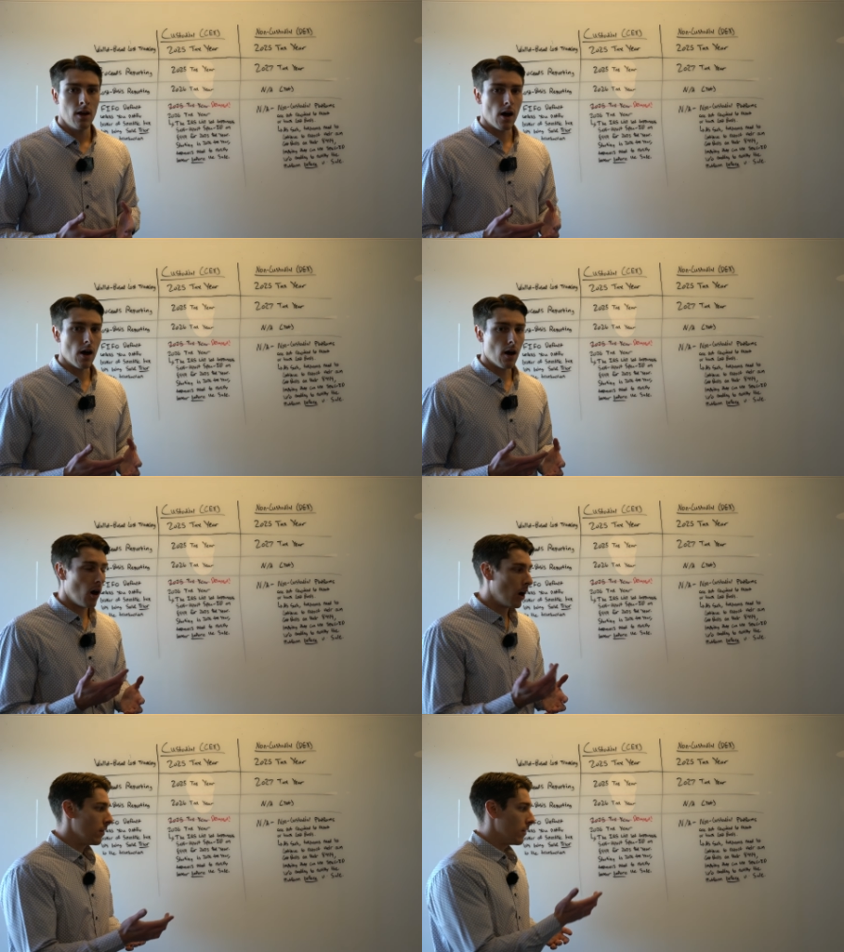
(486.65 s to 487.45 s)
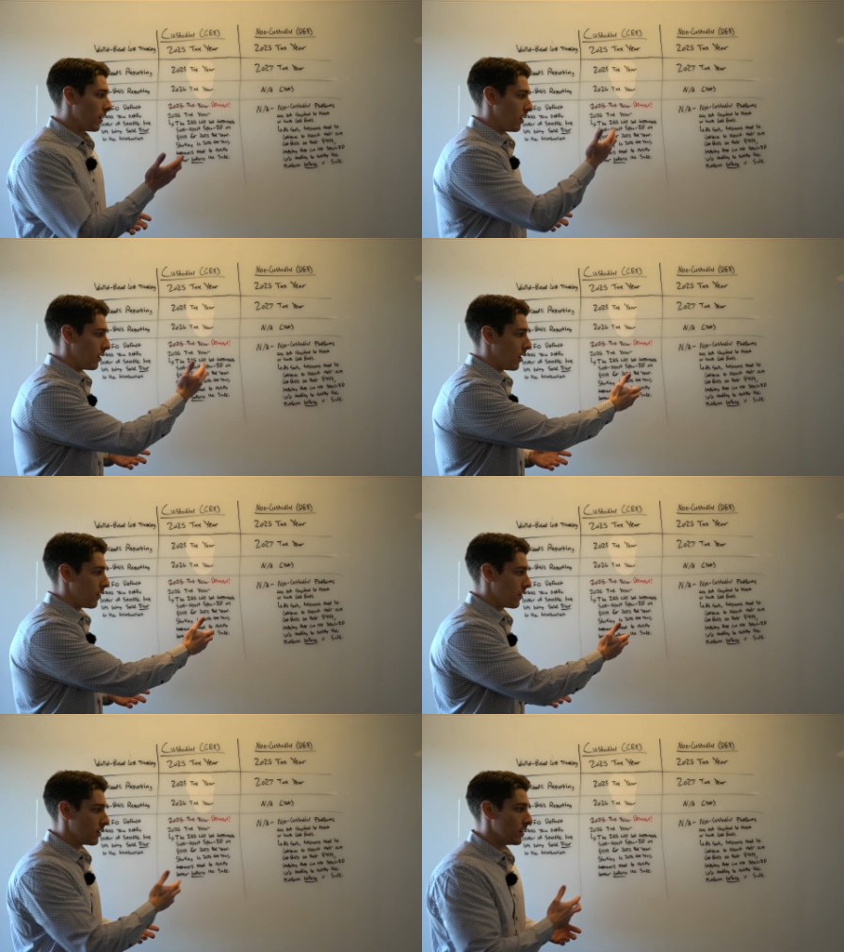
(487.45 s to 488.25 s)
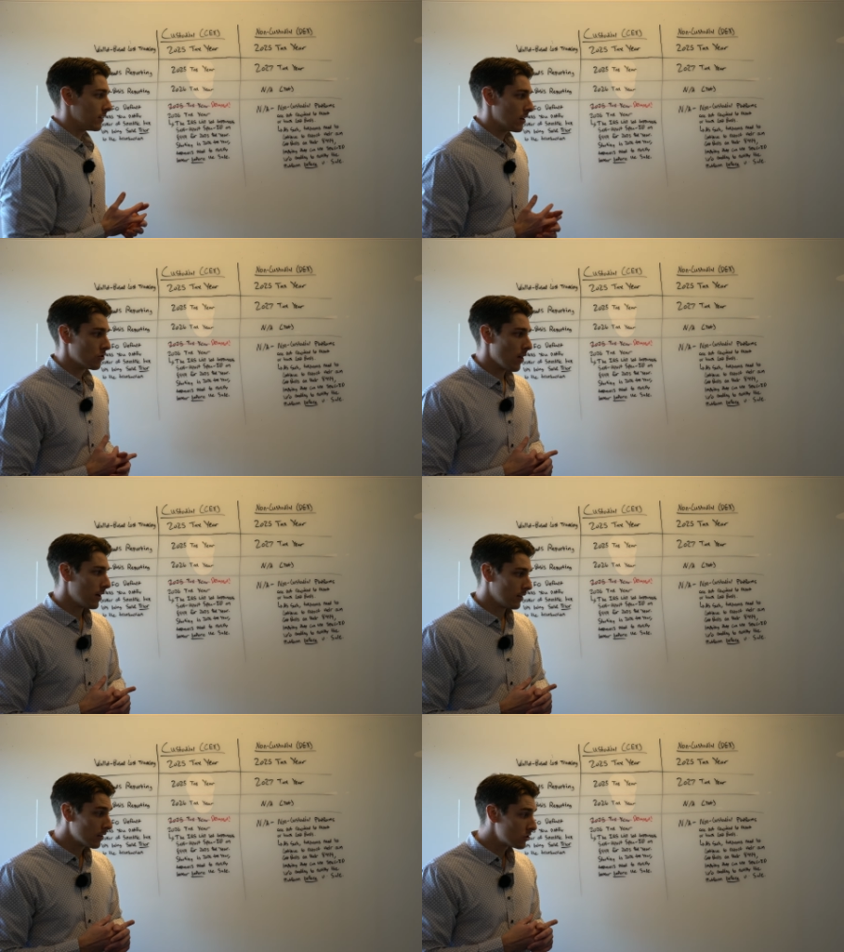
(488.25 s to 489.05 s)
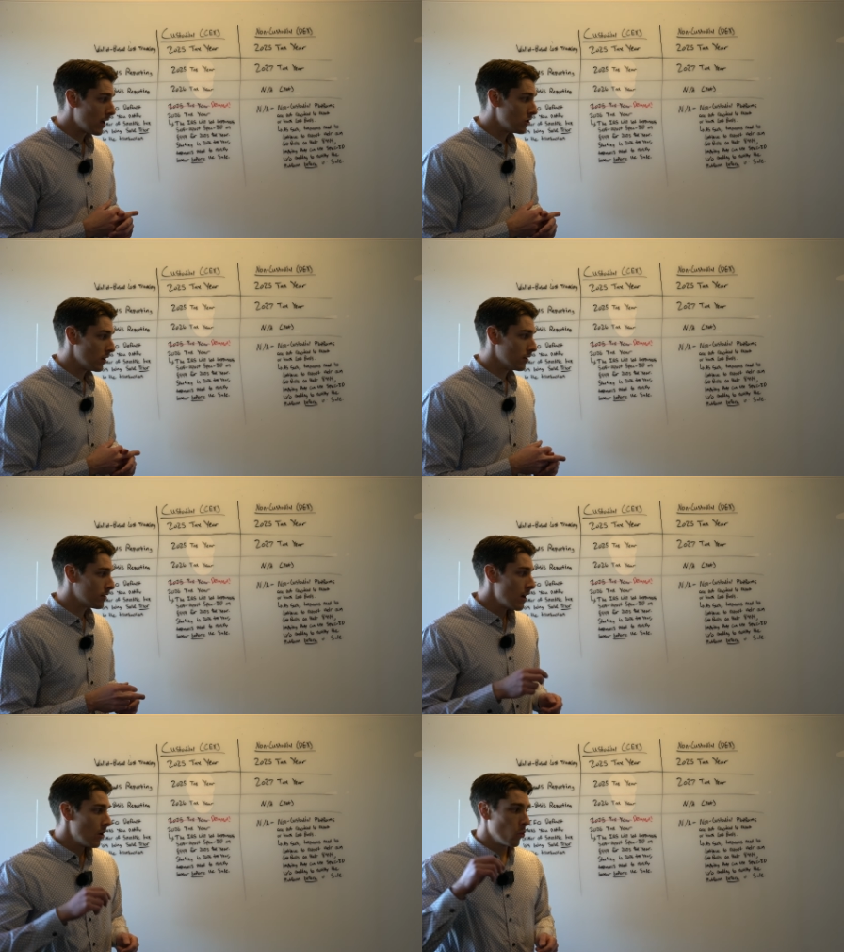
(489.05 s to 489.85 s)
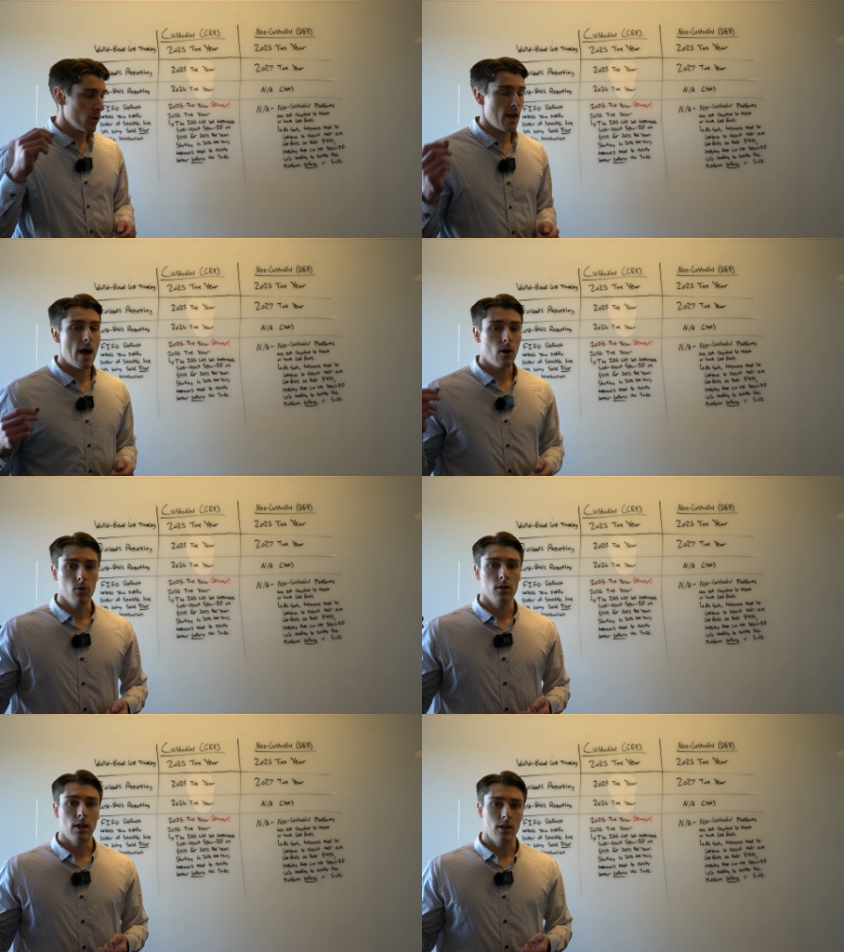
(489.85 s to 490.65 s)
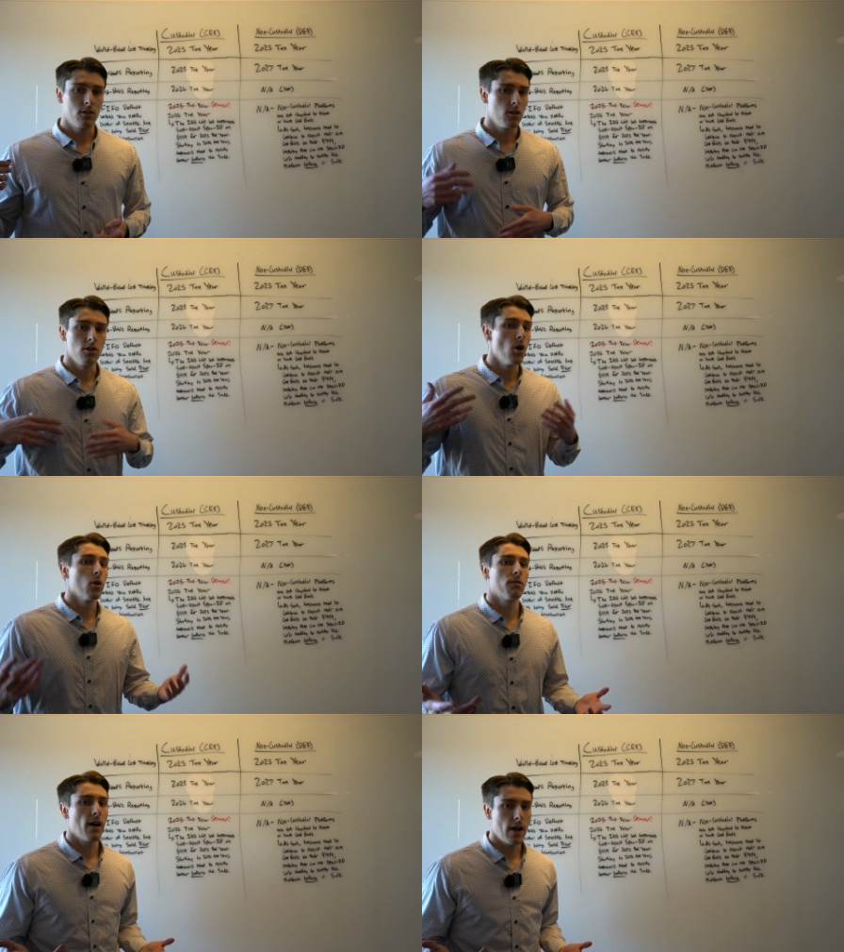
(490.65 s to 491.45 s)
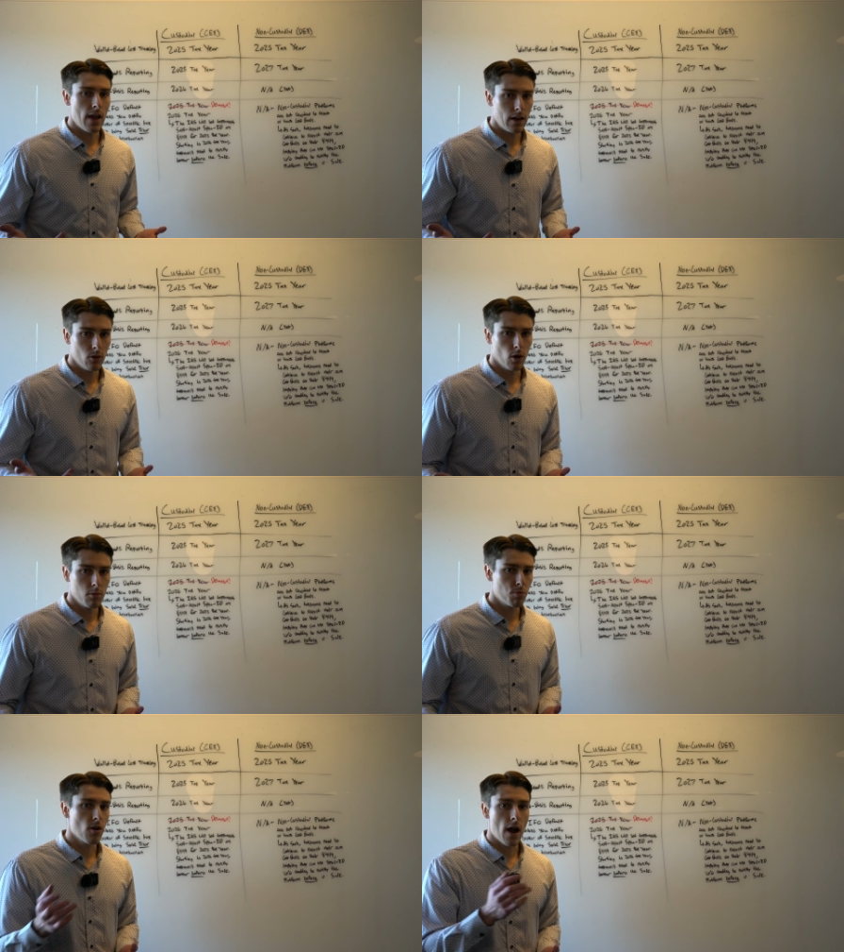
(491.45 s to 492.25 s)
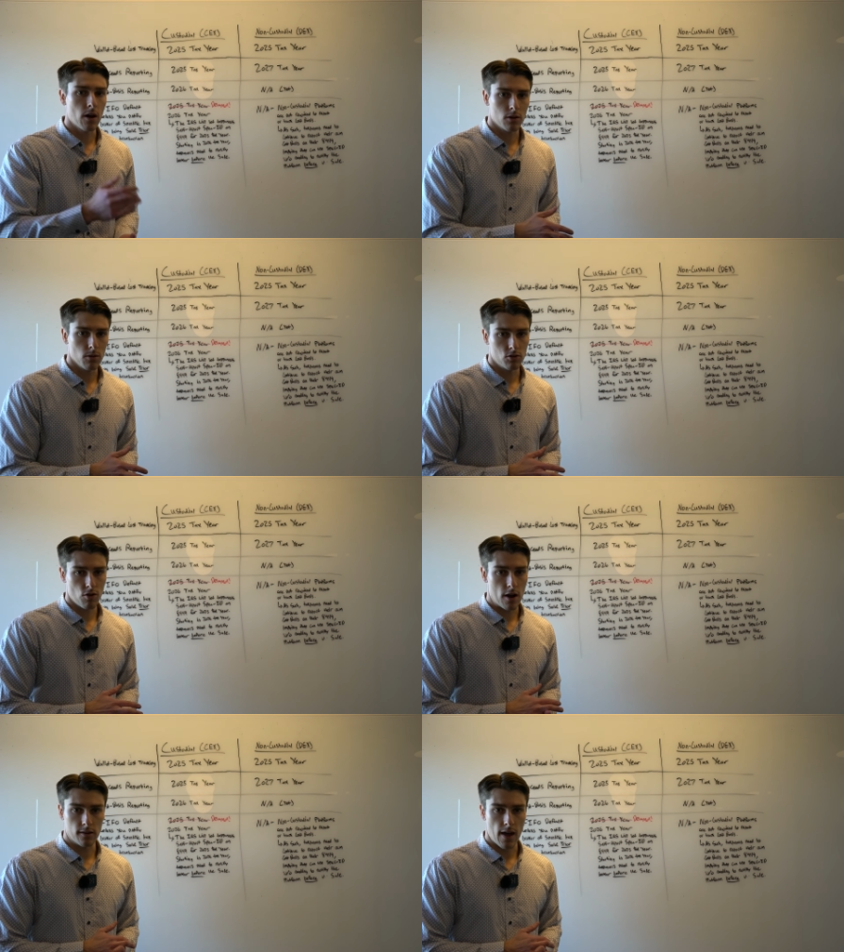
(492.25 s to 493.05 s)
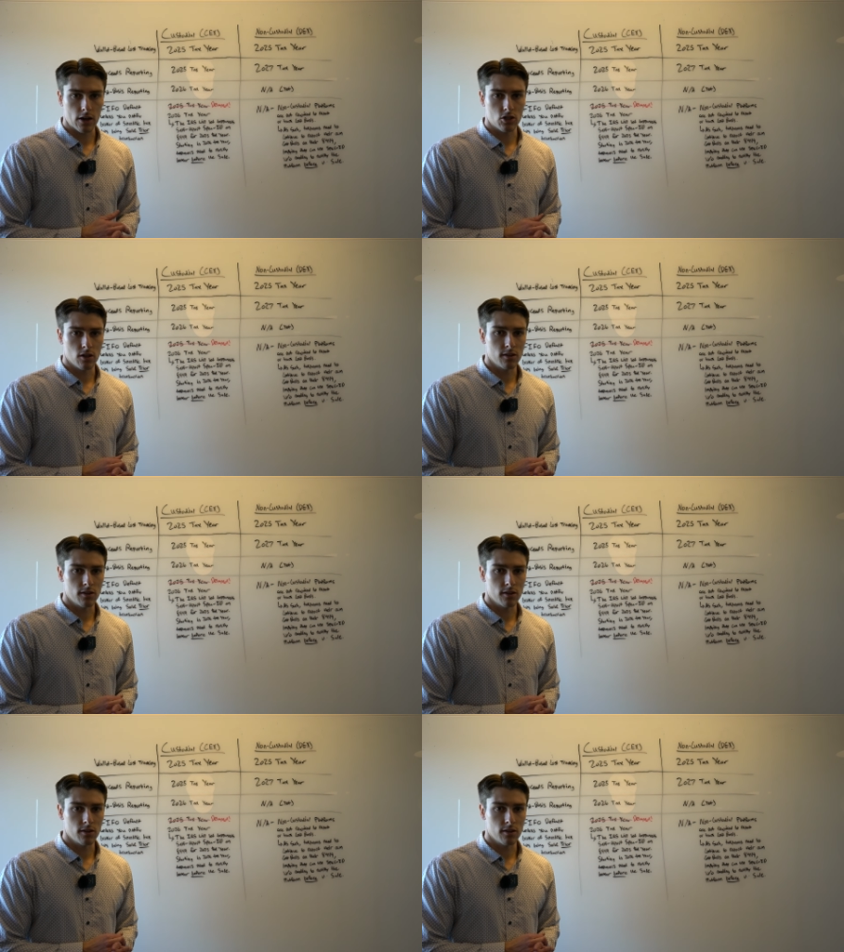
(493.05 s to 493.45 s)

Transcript: on their decentralized exchanges without needing to notify anyone prior to the transaction.